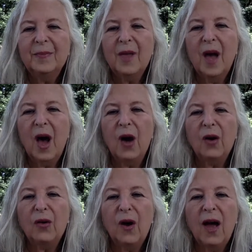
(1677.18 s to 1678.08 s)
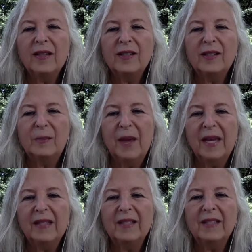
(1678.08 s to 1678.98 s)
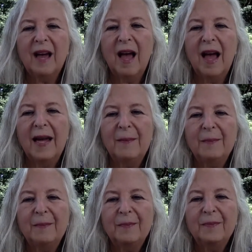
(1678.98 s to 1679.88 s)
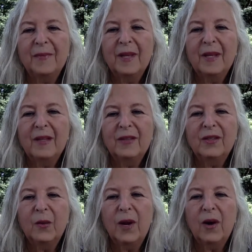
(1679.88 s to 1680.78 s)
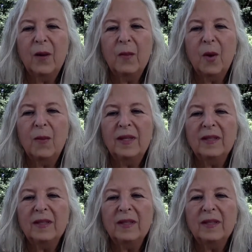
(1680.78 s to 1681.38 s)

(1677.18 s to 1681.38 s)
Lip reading: across space-time. So when our moments